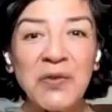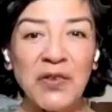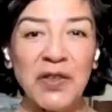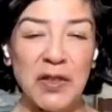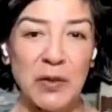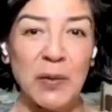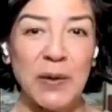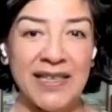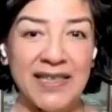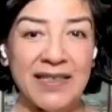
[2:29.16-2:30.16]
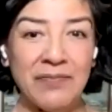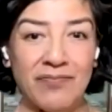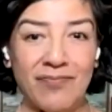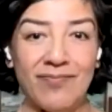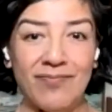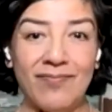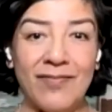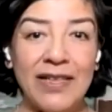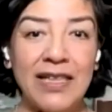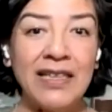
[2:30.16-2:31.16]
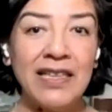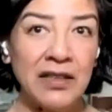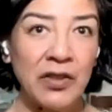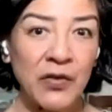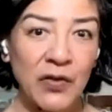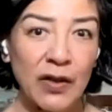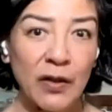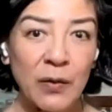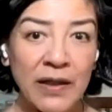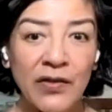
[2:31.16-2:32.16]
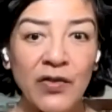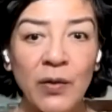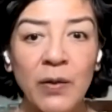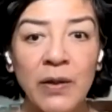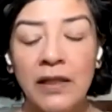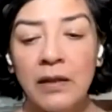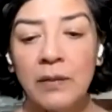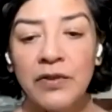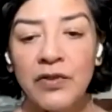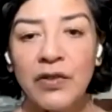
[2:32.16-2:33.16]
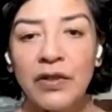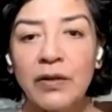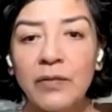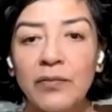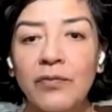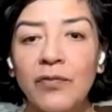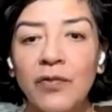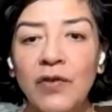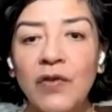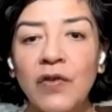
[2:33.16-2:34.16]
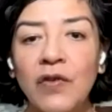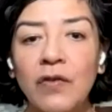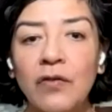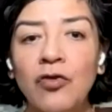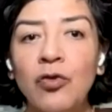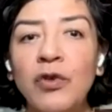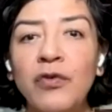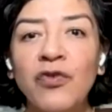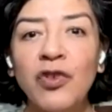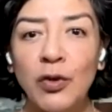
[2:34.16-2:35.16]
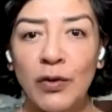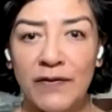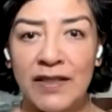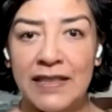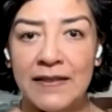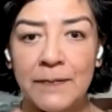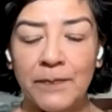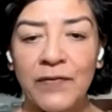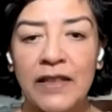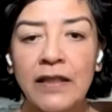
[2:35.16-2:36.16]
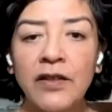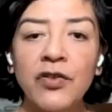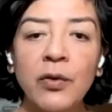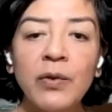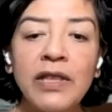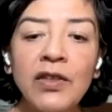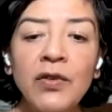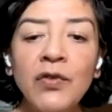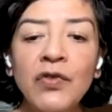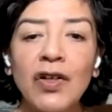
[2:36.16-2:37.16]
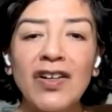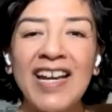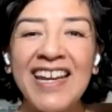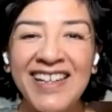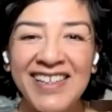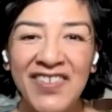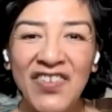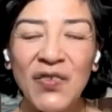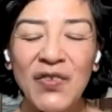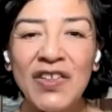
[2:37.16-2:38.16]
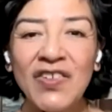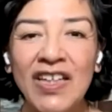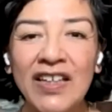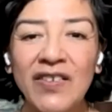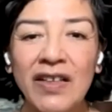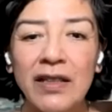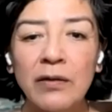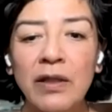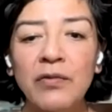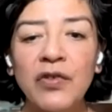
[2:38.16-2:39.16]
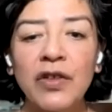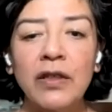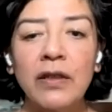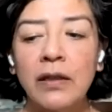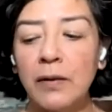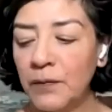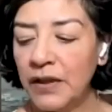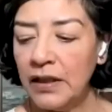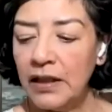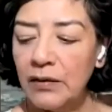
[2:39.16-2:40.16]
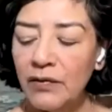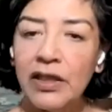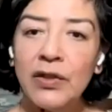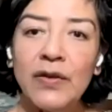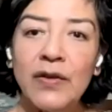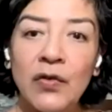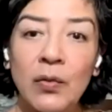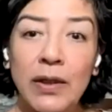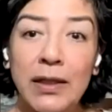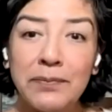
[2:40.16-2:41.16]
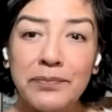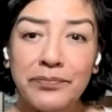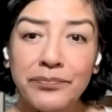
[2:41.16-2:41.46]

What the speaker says: goes a long way, right? A little goes a long way. So we're just gonna just do a few of these. So we use our hands for this, like I said, and I'm just gonna invite you this way